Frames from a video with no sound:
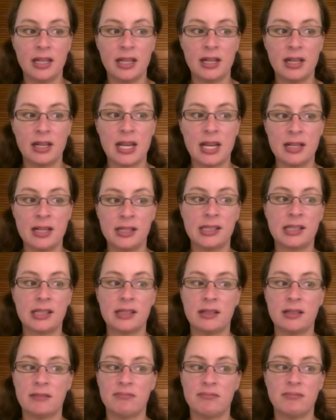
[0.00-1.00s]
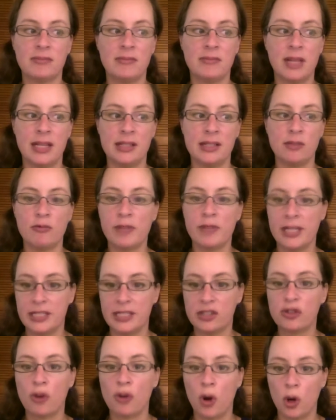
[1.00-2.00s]
is a
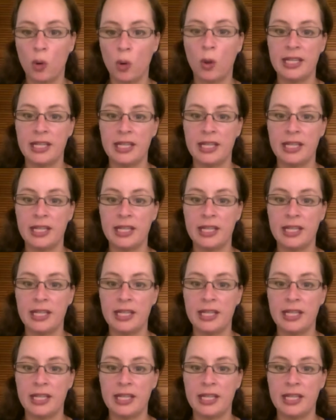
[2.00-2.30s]
really strong